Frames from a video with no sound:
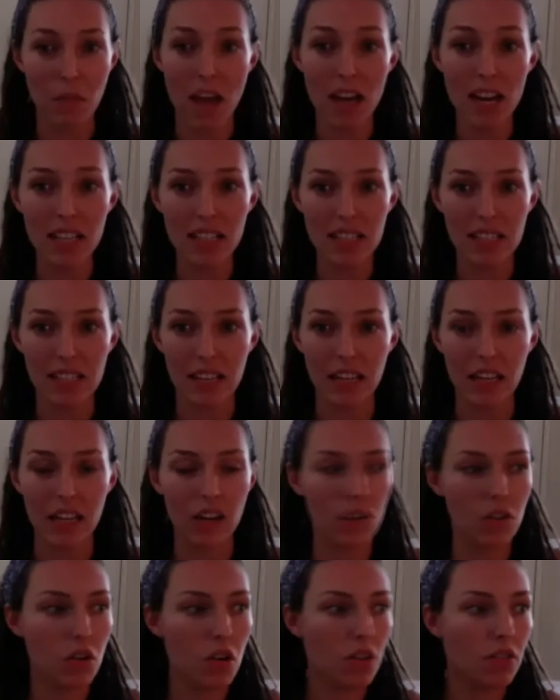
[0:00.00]
medicine
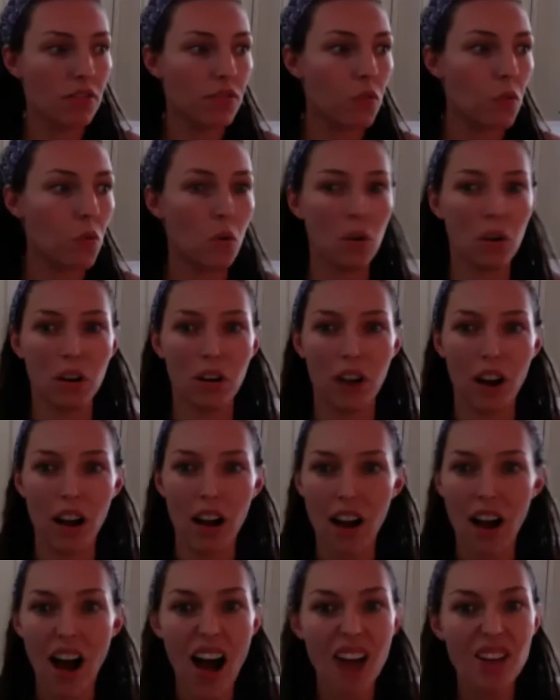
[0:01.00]
for
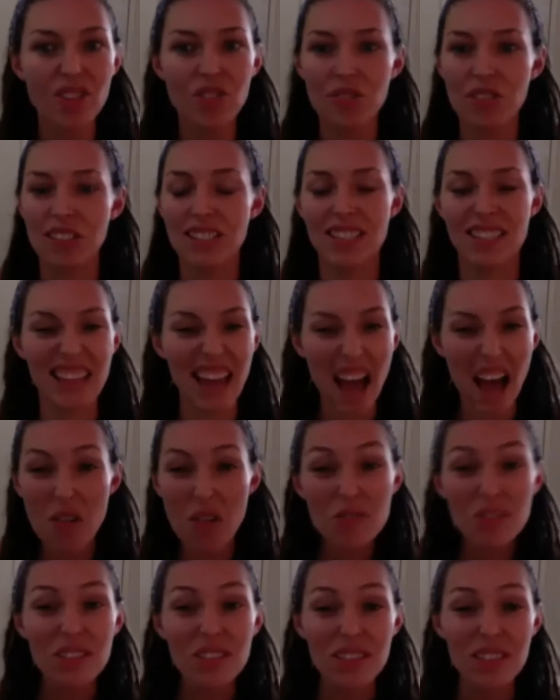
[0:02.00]
hundreds,
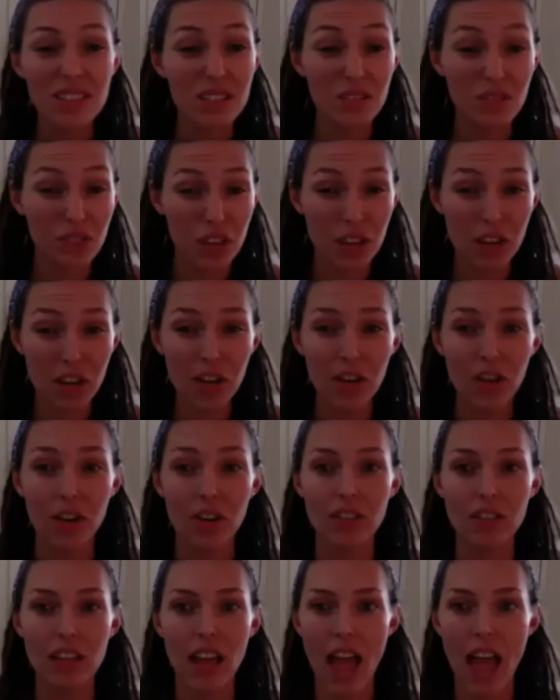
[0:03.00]
thousands of
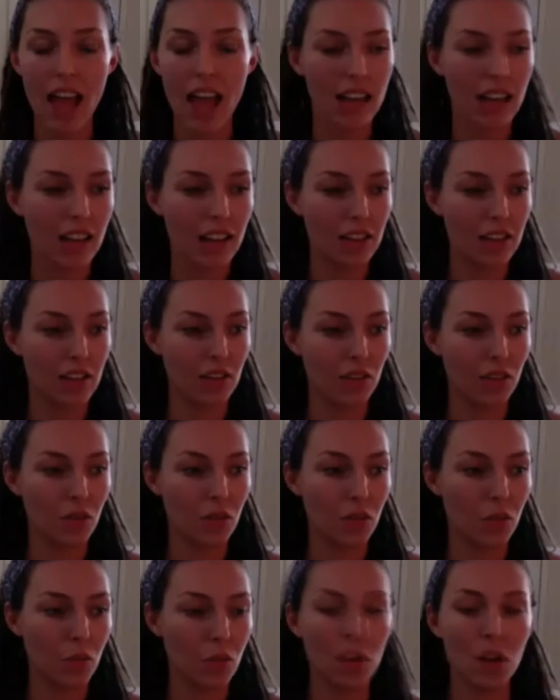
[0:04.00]
years. And
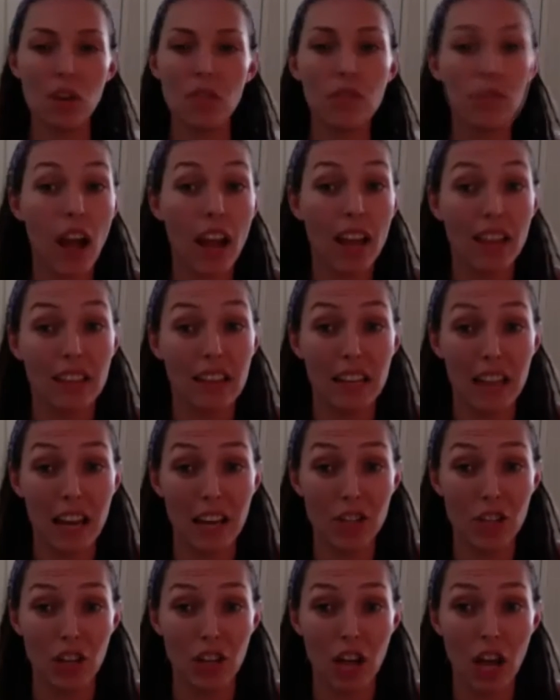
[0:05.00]
we're finally
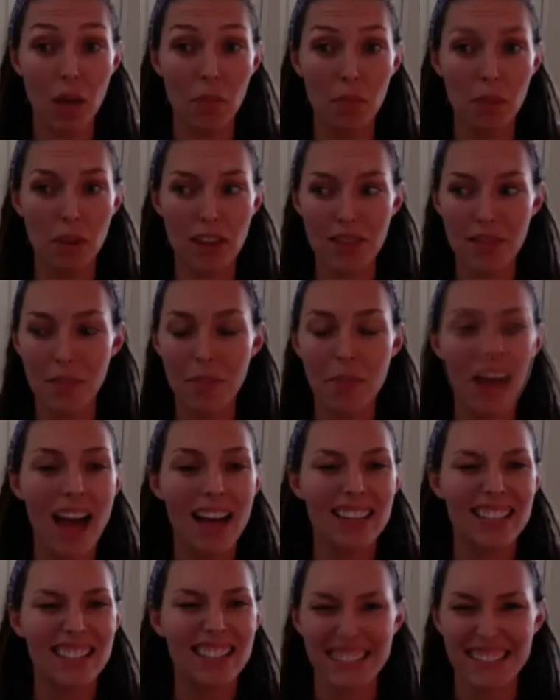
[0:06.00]
catching up in the
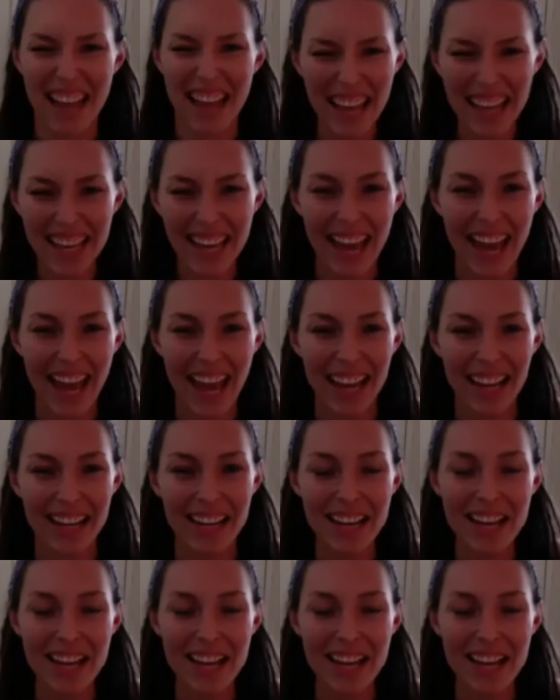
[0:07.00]
past decade.